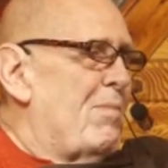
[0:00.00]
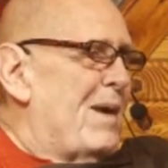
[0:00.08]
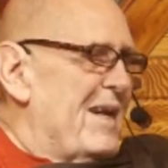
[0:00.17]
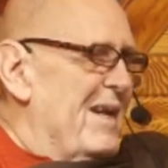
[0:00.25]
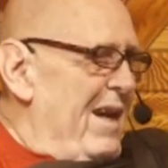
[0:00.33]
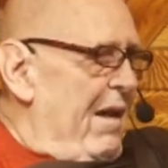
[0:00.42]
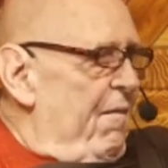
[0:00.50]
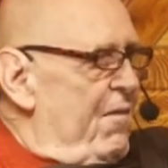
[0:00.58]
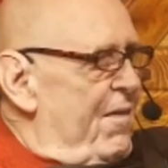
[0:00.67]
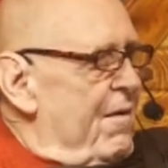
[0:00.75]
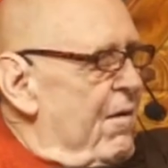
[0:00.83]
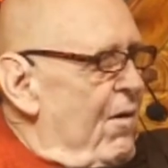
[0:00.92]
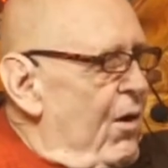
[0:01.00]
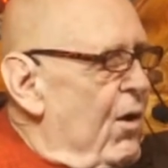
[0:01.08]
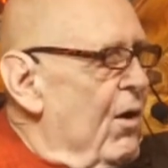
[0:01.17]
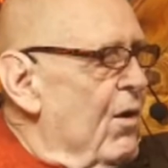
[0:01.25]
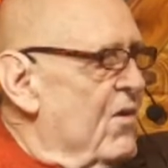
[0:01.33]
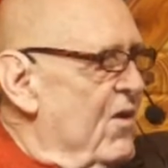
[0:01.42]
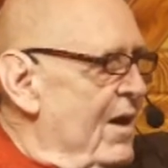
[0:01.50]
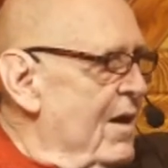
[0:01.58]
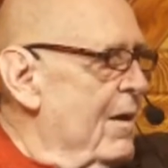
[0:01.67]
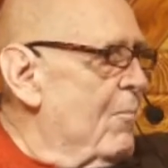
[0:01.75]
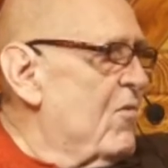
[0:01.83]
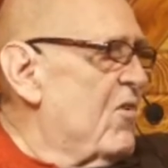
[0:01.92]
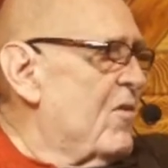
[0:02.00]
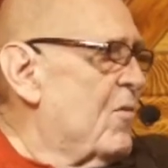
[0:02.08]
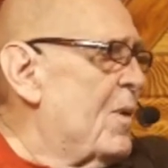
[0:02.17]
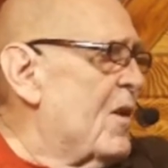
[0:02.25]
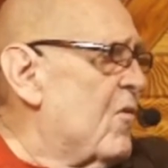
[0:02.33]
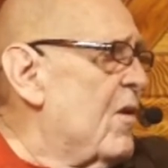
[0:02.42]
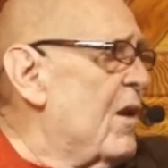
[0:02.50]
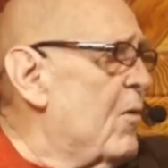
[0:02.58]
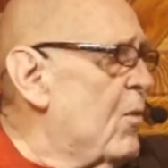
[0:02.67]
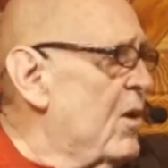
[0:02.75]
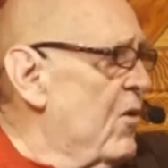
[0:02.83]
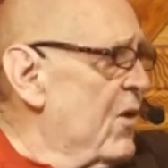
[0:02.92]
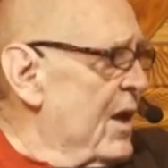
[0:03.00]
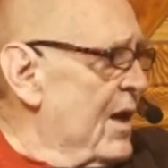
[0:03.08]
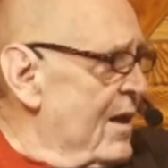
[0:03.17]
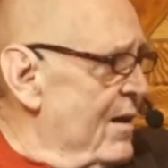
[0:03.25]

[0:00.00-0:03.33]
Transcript: But there are times, especially when you get